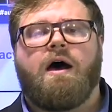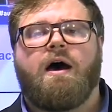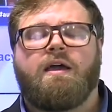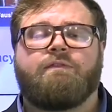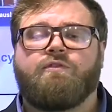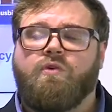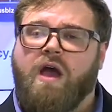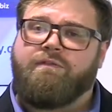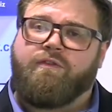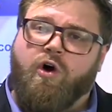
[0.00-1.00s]
If you
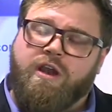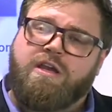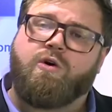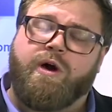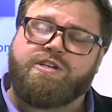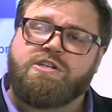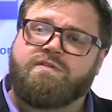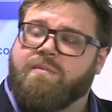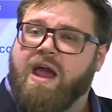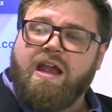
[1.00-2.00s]
have got any
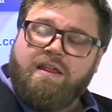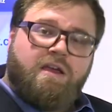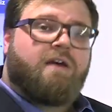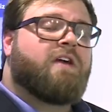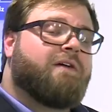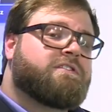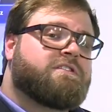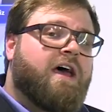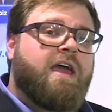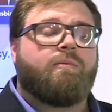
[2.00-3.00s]
questions from anything I've covered
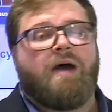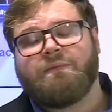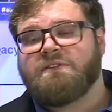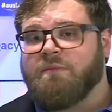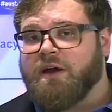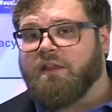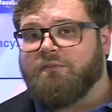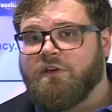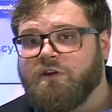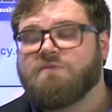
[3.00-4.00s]
today or perhaps some of my
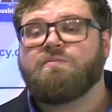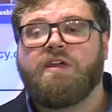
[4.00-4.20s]
other videos,